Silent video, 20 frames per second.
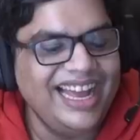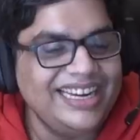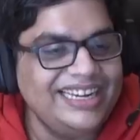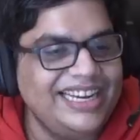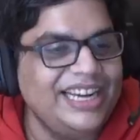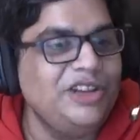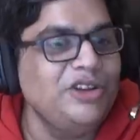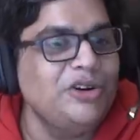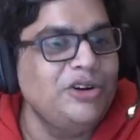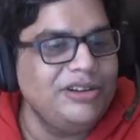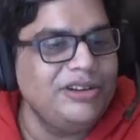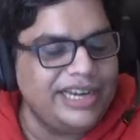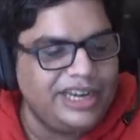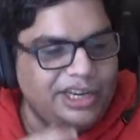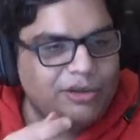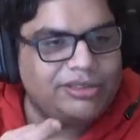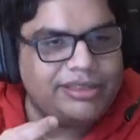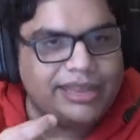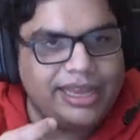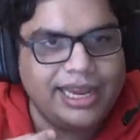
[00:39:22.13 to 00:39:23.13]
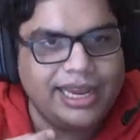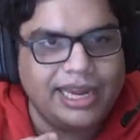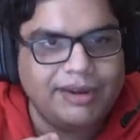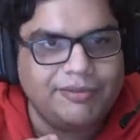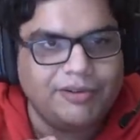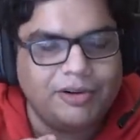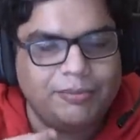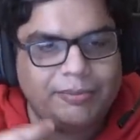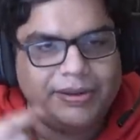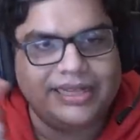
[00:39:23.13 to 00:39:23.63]
Did you think it
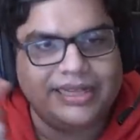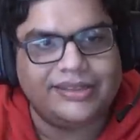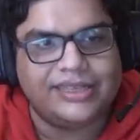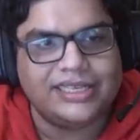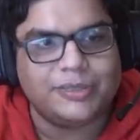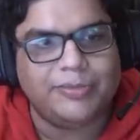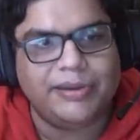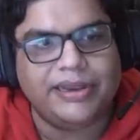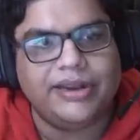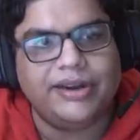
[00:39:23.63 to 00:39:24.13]
would be this big a